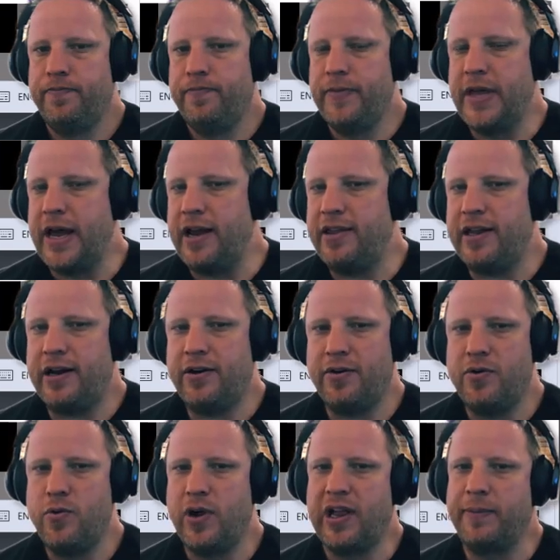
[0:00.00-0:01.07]
Hey there,
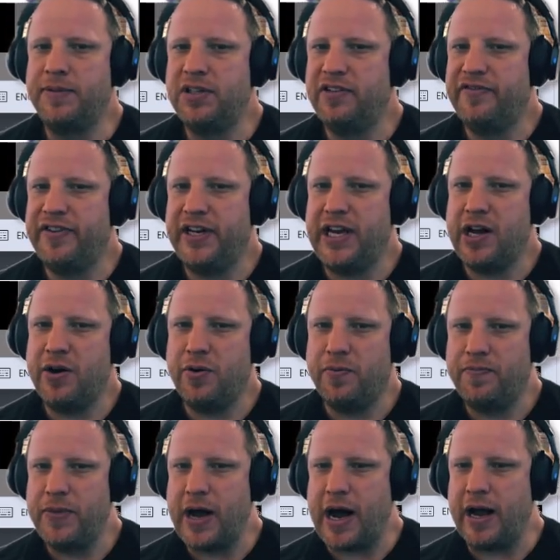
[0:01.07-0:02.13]
welcome to the video.
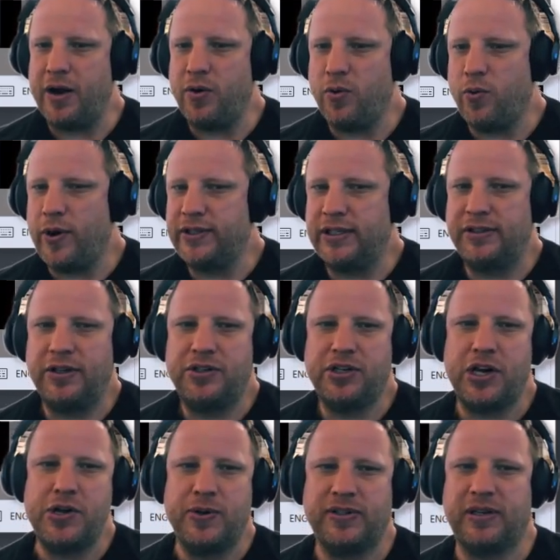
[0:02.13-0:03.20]
I wanted to show
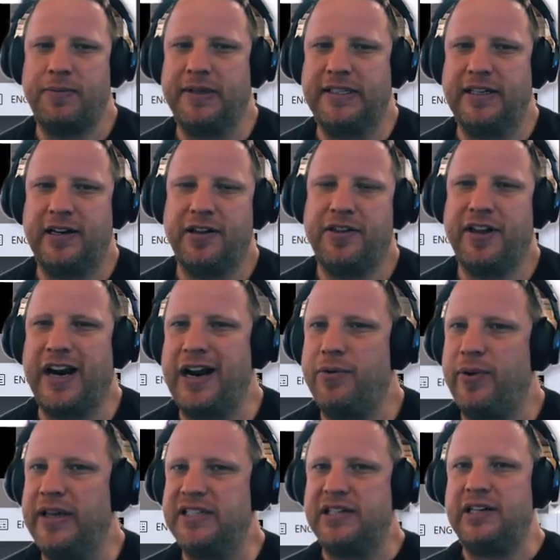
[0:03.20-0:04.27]
you something today that I
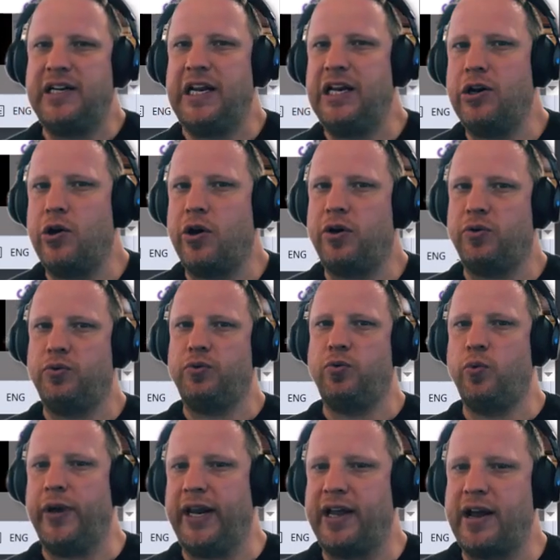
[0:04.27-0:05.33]
recently learned
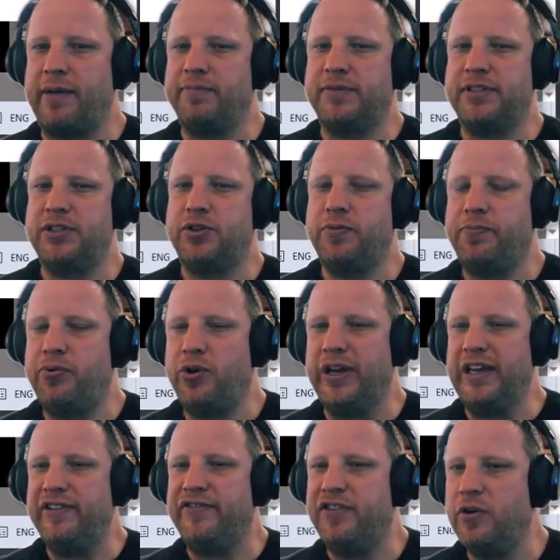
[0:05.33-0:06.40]
when it comes to
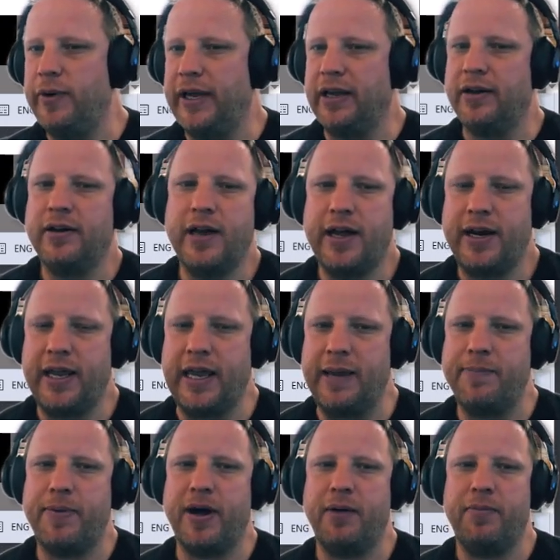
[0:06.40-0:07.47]
previewing an
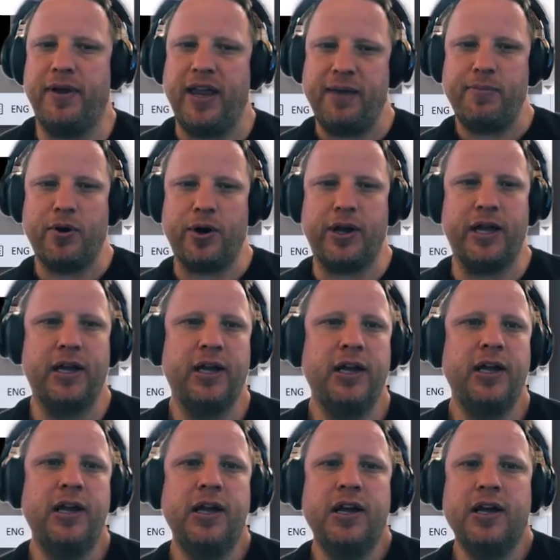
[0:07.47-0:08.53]
ePUB ebook.
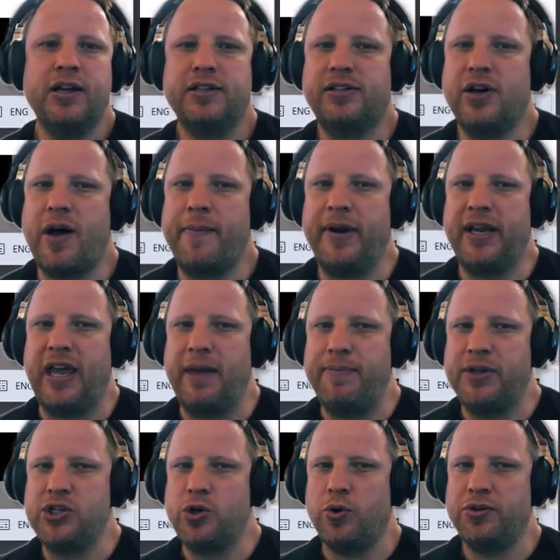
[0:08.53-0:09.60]
So I'm going to keep
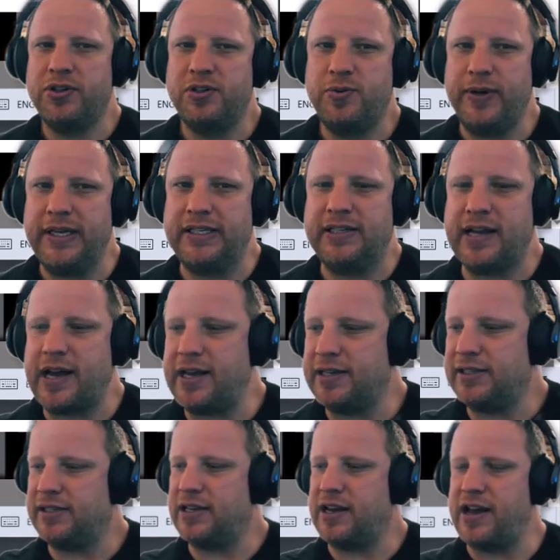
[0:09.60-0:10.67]
it short and sweet
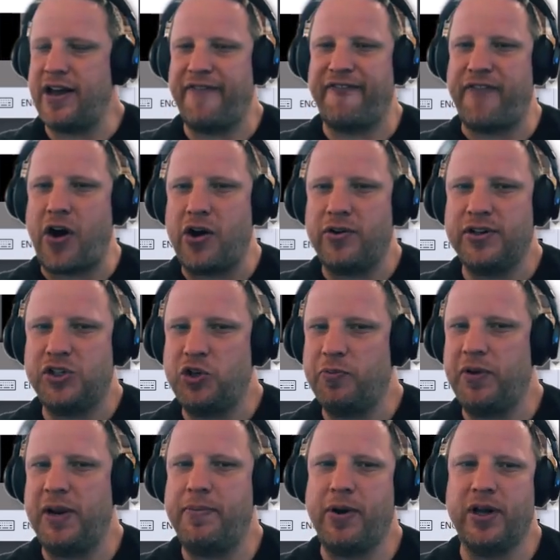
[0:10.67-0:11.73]
as far as
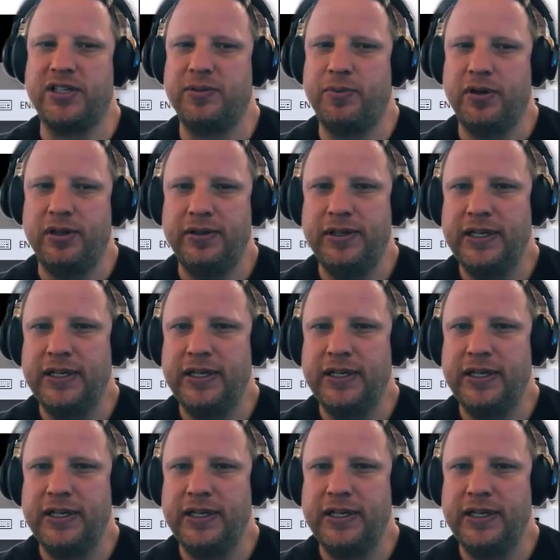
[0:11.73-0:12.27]
humanly possible.